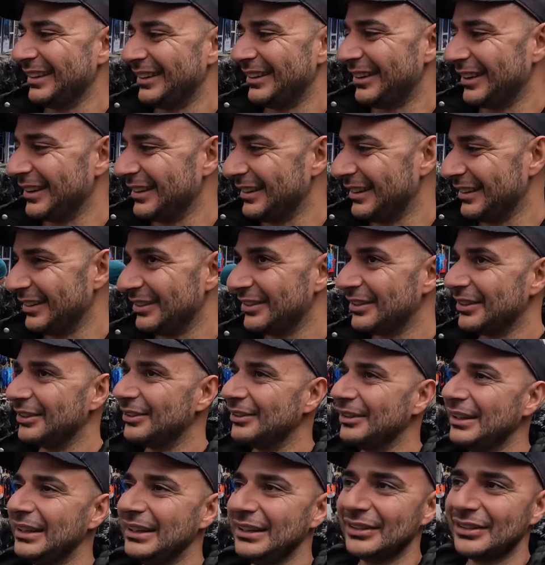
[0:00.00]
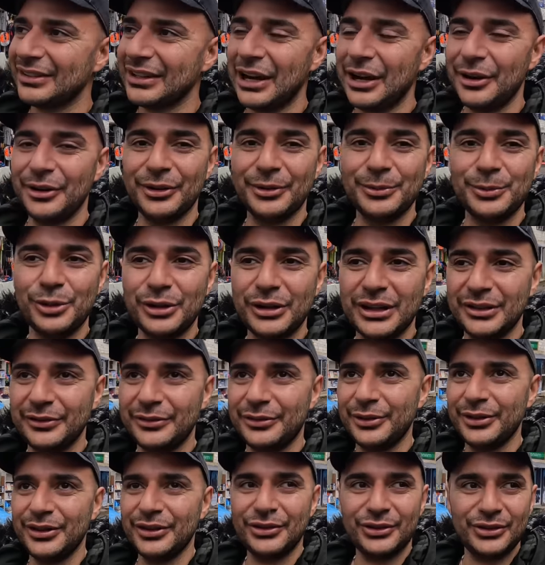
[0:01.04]
Alright guys, so let's carry on walking
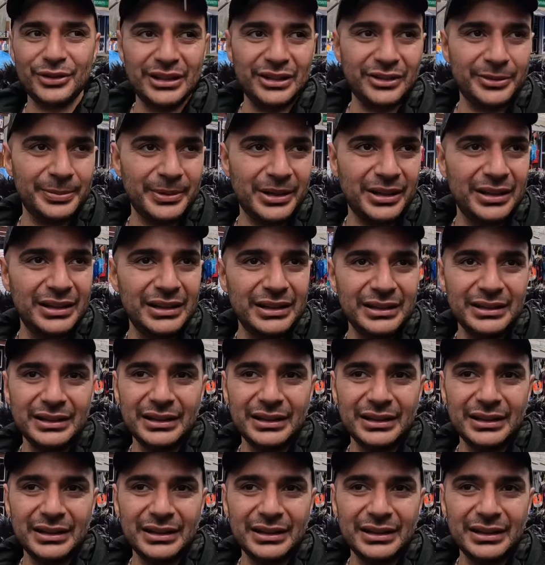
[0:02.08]
through the streets, but